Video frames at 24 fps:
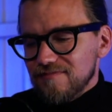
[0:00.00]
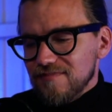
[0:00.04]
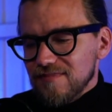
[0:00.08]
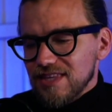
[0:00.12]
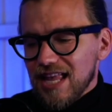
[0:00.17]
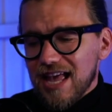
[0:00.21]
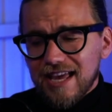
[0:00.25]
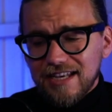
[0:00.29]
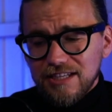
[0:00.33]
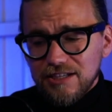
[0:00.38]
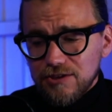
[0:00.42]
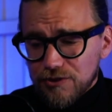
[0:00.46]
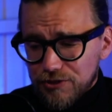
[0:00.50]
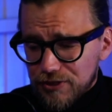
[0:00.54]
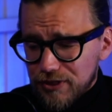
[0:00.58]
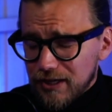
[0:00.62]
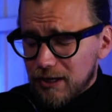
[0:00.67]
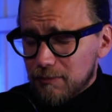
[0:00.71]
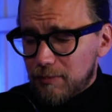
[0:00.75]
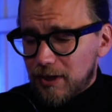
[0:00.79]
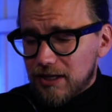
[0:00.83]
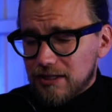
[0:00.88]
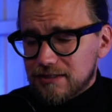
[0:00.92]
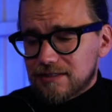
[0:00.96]
and you
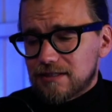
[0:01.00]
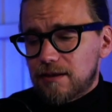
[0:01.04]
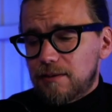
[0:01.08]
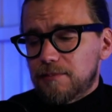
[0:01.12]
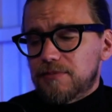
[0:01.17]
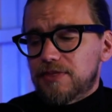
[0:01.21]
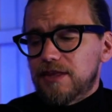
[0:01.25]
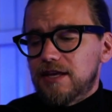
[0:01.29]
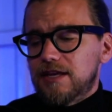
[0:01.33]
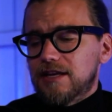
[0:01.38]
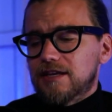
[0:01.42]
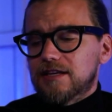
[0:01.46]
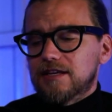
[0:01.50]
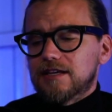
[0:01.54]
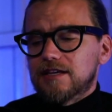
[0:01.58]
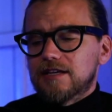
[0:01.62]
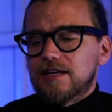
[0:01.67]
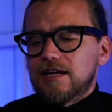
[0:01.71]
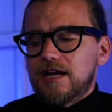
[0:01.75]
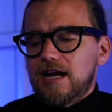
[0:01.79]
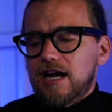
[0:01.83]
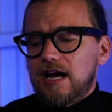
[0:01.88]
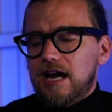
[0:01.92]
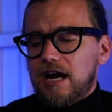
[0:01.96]
think about something,
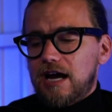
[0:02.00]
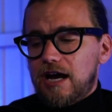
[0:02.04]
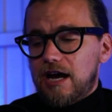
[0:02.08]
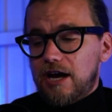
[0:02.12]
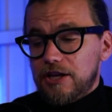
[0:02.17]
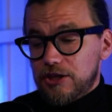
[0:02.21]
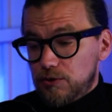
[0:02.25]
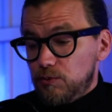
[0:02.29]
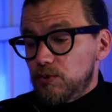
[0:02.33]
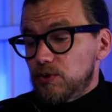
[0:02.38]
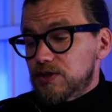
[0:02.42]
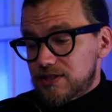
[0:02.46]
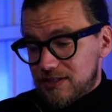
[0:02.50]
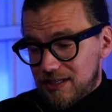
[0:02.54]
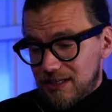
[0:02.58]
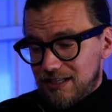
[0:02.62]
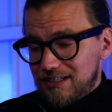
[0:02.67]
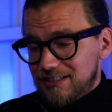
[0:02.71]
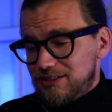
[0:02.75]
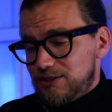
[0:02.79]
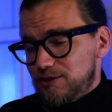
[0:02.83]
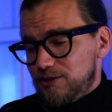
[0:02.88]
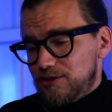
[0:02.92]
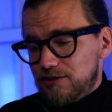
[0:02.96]
you would send
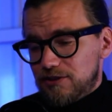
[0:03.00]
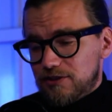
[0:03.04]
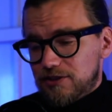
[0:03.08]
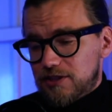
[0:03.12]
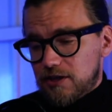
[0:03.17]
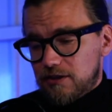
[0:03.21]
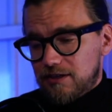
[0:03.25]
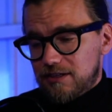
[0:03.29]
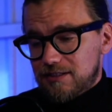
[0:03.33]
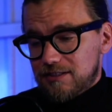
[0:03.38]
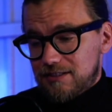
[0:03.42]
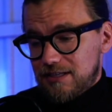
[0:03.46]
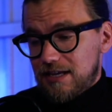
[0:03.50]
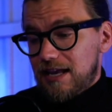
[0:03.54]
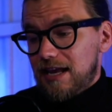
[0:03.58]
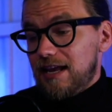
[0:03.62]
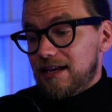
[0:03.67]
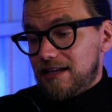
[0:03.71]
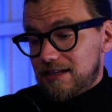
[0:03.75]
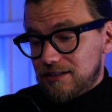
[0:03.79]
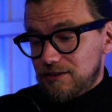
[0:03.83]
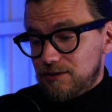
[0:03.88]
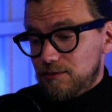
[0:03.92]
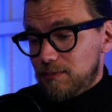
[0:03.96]
it to your intern and say, hey,
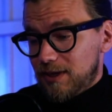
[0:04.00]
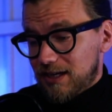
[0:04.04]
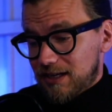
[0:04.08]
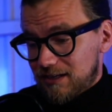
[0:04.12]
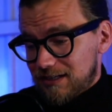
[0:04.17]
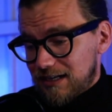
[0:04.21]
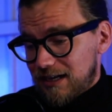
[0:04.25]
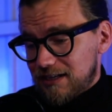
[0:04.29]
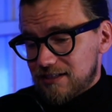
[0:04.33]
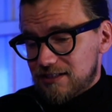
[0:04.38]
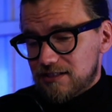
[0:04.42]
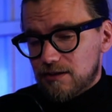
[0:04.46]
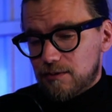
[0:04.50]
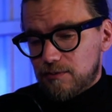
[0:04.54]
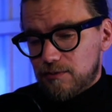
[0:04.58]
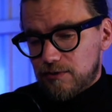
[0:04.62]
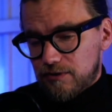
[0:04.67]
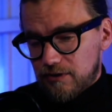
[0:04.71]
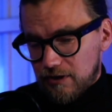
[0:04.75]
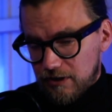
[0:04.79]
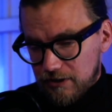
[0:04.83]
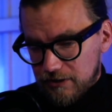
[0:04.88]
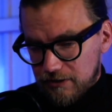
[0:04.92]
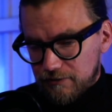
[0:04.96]
can you make a nice
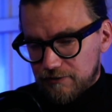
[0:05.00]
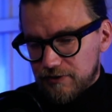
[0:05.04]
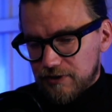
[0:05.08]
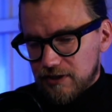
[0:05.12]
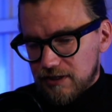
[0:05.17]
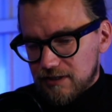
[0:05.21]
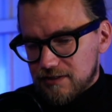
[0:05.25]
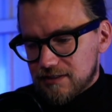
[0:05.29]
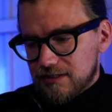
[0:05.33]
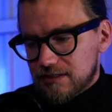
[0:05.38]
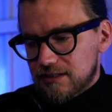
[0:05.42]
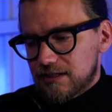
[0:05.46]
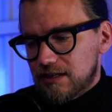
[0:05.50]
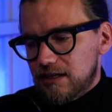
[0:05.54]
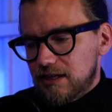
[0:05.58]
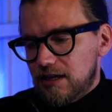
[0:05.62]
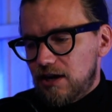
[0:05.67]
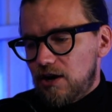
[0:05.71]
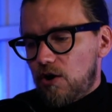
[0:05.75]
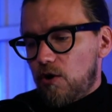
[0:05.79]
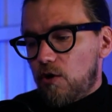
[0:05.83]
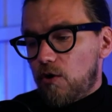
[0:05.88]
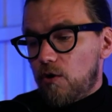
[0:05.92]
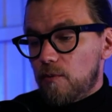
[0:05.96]
summary out of this?
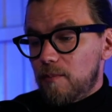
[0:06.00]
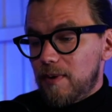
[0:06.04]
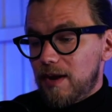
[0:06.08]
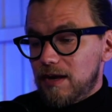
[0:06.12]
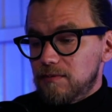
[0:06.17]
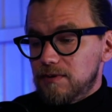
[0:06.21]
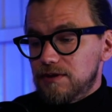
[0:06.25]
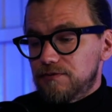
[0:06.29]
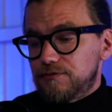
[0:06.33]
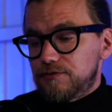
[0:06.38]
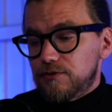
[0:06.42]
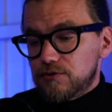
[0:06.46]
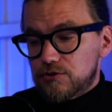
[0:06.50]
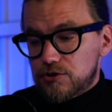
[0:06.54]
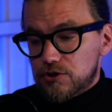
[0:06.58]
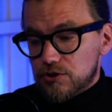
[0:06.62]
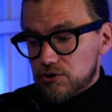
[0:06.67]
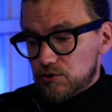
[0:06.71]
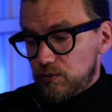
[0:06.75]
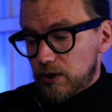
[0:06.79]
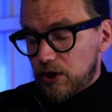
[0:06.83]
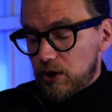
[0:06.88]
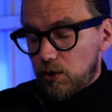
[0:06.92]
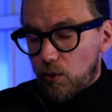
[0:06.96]
Or maybe if you
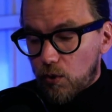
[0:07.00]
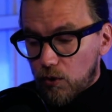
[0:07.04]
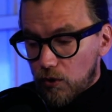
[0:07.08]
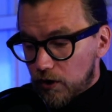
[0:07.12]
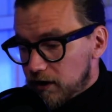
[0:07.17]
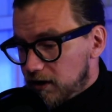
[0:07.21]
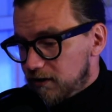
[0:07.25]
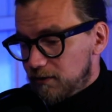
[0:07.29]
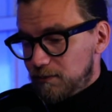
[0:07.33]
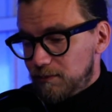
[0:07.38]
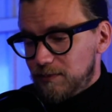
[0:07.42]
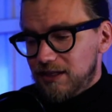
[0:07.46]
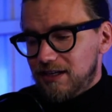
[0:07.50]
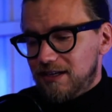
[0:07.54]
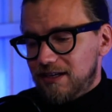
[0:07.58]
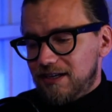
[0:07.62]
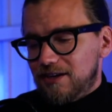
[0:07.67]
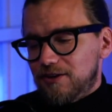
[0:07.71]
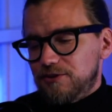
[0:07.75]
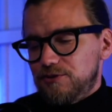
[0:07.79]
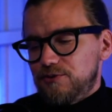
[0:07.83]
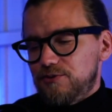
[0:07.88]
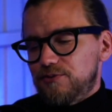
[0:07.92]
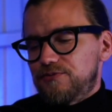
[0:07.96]
just recorded a
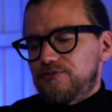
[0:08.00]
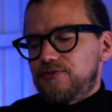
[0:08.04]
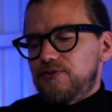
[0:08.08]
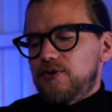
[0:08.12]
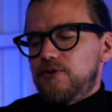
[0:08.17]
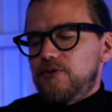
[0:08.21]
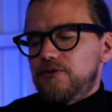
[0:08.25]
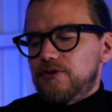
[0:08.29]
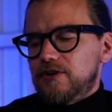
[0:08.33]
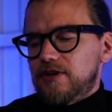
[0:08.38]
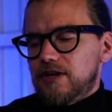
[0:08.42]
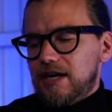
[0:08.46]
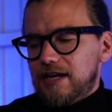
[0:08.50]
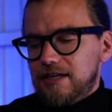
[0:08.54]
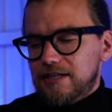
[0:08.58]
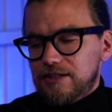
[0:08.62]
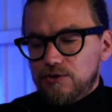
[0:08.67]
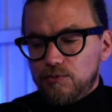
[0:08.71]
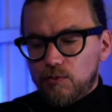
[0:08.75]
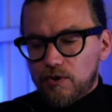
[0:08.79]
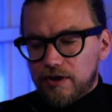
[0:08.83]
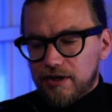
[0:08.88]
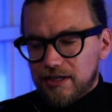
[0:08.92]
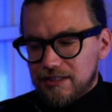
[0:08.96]
meeting on your phone and
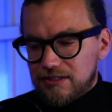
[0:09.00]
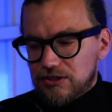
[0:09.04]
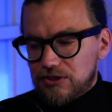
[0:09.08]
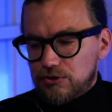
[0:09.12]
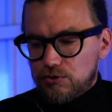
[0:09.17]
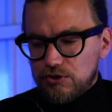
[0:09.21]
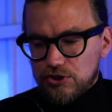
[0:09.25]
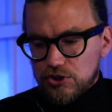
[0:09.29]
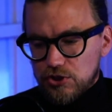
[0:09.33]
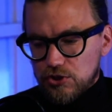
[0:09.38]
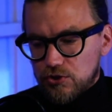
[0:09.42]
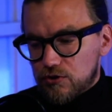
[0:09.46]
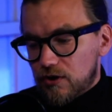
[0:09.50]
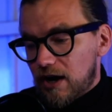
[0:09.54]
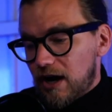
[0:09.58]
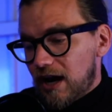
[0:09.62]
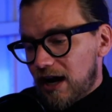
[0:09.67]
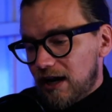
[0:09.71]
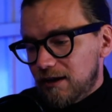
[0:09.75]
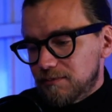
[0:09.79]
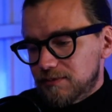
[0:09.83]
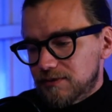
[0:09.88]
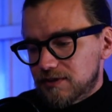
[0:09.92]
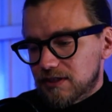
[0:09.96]
you want it
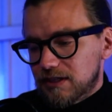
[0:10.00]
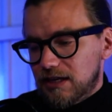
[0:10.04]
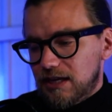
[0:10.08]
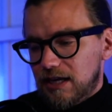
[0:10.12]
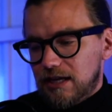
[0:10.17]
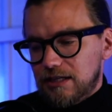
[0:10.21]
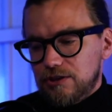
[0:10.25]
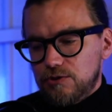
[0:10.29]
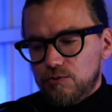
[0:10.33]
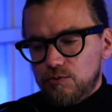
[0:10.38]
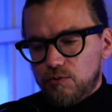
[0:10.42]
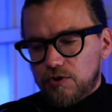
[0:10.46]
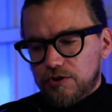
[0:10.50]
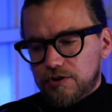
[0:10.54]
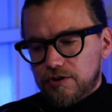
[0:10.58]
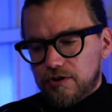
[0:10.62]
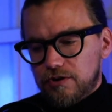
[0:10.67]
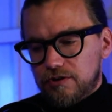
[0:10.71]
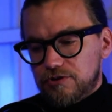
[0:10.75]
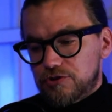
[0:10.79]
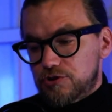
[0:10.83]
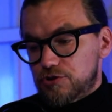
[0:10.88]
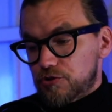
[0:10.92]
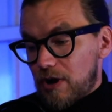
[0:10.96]
transcribed and you want
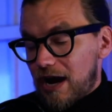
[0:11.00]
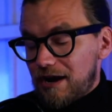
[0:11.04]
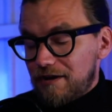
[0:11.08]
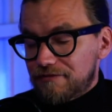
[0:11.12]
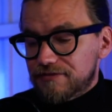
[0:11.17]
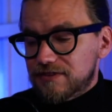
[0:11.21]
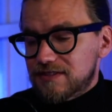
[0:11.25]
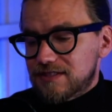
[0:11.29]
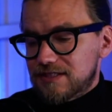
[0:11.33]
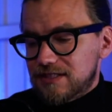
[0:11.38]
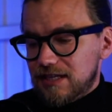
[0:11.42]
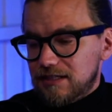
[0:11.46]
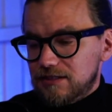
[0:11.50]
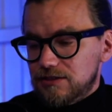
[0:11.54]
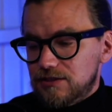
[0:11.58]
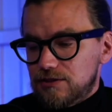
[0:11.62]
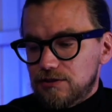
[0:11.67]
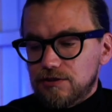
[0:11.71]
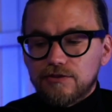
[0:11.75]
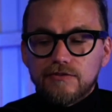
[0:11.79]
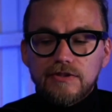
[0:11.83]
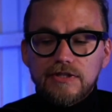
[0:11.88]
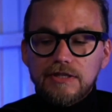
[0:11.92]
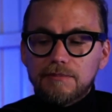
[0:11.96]
a draft sent
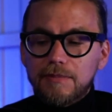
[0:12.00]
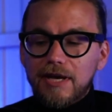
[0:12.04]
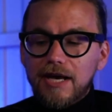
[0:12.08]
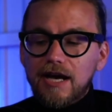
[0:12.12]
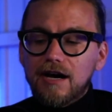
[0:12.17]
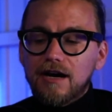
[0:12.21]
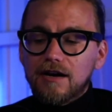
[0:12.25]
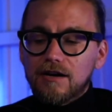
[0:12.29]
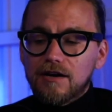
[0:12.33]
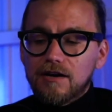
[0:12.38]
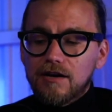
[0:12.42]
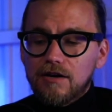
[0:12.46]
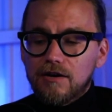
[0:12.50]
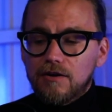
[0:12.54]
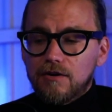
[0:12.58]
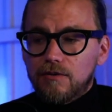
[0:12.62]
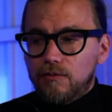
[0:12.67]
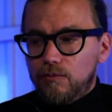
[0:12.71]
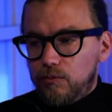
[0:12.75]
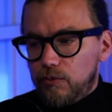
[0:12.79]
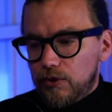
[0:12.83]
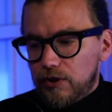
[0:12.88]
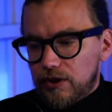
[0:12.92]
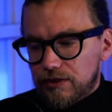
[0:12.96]
to your email
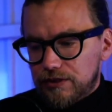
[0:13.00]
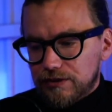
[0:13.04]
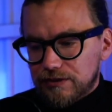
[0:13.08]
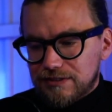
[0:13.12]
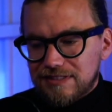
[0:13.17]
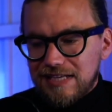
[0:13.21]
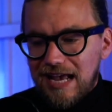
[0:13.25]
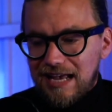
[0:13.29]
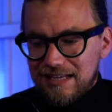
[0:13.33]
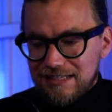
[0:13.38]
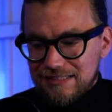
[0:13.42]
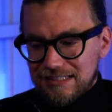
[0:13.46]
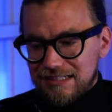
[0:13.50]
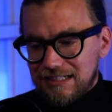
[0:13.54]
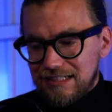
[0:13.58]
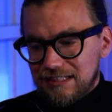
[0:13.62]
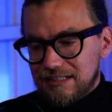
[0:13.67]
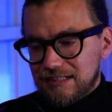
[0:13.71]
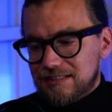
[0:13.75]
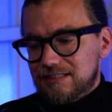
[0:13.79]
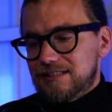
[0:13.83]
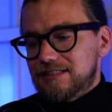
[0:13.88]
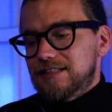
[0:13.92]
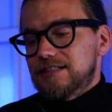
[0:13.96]
with a task
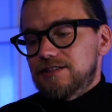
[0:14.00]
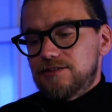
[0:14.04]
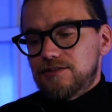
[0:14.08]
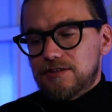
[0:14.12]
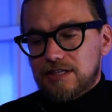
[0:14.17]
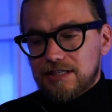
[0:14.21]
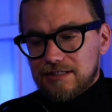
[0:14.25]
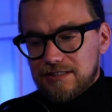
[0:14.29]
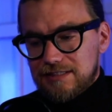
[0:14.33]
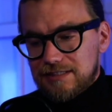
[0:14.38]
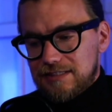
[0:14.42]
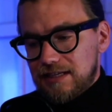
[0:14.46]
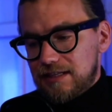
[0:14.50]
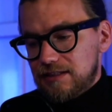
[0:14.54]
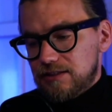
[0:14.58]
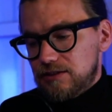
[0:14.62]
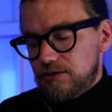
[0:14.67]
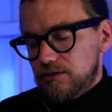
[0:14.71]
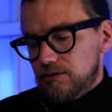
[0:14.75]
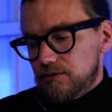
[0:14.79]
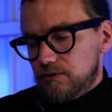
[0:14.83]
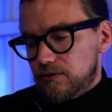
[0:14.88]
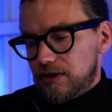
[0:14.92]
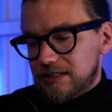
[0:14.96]
list that you can send
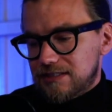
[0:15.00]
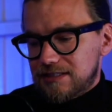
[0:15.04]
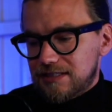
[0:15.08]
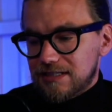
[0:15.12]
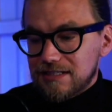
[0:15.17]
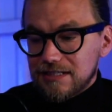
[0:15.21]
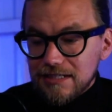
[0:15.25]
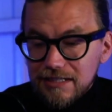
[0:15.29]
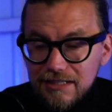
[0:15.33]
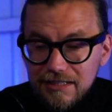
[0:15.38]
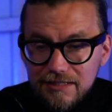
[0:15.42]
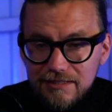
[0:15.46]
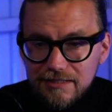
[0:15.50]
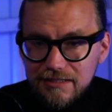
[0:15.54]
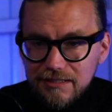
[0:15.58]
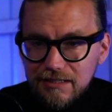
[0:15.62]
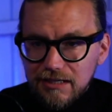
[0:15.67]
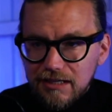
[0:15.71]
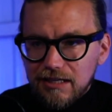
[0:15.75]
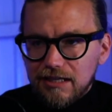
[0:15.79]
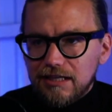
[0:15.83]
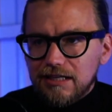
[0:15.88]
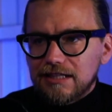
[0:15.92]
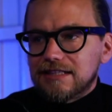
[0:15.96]
to your attendees,
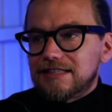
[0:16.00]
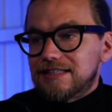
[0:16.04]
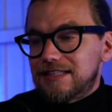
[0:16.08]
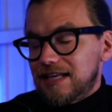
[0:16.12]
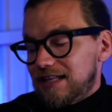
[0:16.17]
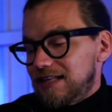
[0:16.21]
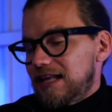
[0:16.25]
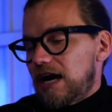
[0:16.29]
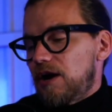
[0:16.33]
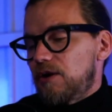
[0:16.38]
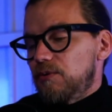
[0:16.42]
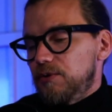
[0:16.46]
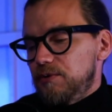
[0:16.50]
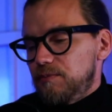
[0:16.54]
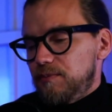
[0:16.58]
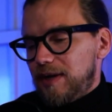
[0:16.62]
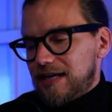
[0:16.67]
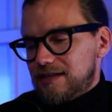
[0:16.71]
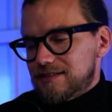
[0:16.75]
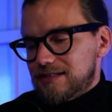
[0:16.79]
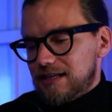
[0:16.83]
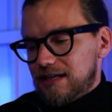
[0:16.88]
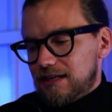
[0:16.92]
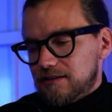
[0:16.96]
then that would
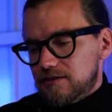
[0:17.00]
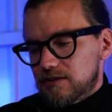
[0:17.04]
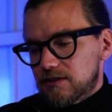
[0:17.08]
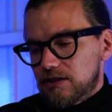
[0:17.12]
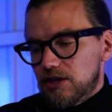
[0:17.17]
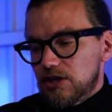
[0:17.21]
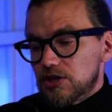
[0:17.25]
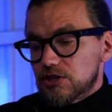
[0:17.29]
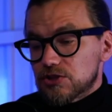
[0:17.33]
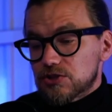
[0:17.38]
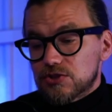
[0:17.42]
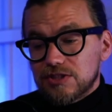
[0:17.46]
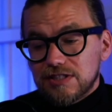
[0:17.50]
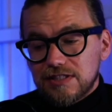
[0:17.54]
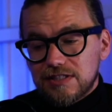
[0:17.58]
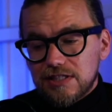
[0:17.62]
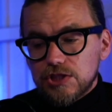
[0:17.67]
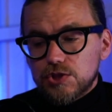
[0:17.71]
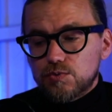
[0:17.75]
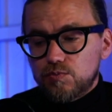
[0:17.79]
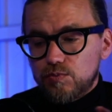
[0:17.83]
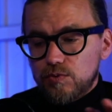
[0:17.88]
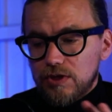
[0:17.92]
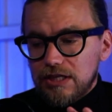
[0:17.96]
make sense. So this
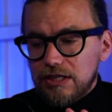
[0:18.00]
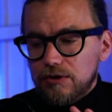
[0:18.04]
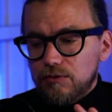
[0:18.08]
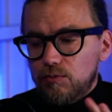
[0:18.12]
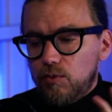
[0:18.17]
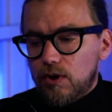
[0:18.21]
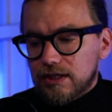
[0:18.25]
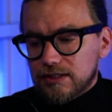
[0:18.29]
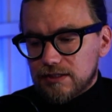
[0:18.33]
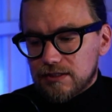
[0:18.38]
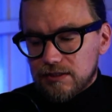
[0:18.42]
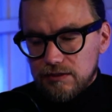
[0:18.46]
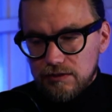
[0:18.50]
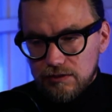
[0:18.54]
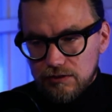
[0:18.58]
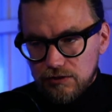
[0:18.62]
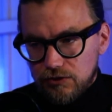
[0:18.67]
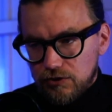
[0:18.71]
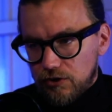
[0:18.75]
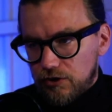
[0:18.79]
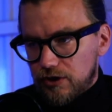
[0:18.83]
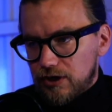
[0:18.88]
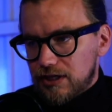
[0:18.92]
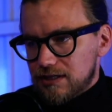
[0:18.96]
is really what
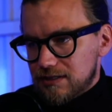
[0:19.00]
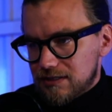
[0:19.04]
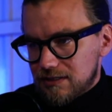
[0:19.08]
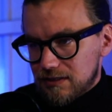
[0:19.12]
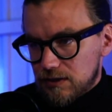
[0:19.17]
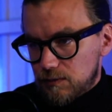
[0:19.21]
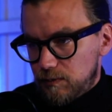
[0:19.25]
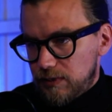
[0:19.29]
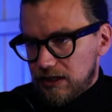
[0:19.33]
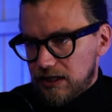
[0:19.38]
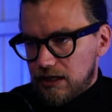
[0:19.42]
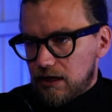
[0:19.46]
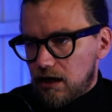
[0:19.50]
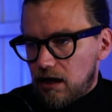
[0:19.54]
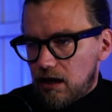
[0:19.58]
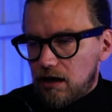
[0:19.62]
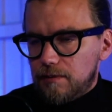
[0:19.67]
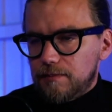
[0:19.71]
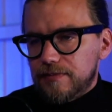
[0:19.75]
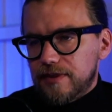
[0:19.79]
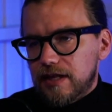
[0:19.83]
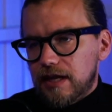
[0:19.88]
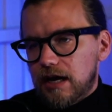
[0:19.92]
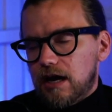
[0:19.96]
Notice has
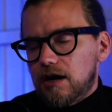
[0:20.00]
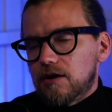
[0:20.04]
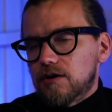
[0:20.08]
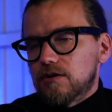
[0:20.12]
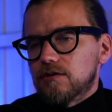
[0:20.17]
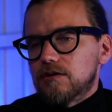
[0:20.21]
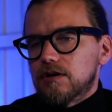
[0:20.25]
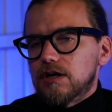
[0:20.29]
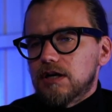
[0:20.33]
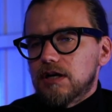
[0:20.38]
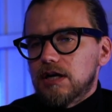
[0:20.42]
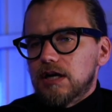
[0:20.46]
become now.